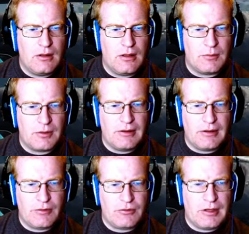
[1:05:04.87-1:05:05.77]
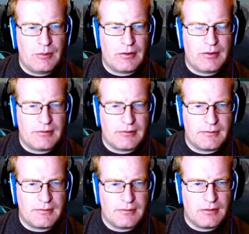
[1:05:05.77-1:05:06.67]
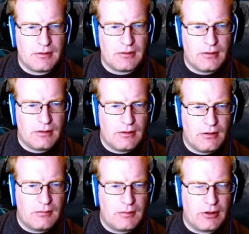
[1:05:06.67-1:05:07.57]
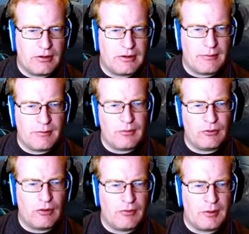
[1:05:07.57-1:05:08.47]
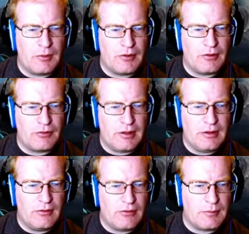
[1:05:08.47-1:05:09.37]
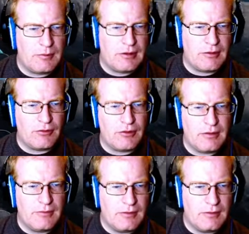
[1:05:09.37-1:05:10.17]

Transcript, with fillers: Uh, we're going to take the train with us. It's been a long time since we drove anywhere on the train, so I'm going to take the train.